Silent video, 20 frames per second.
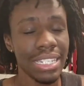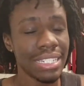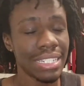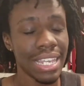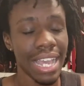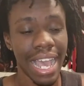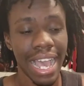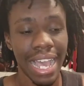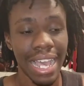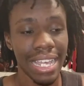
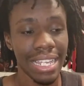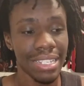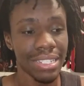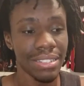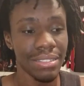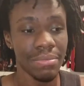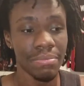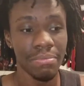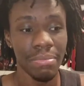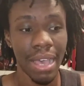these
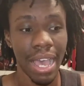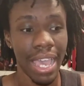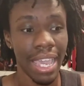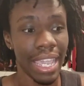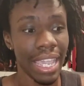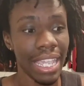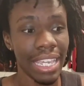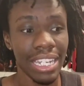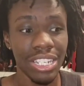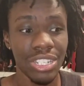guys
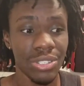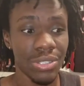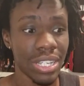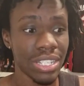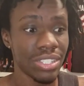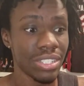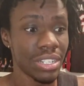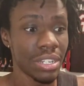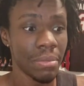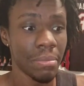by any
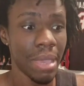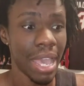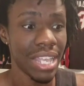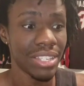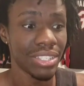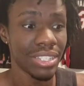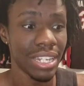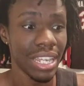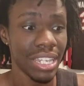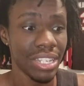stretch of the
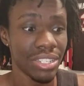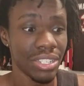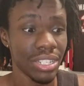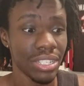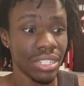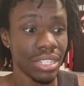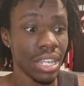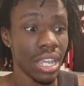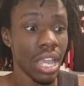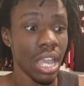
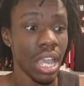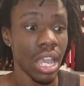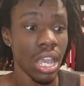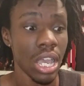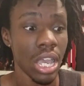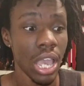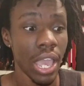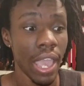imagination.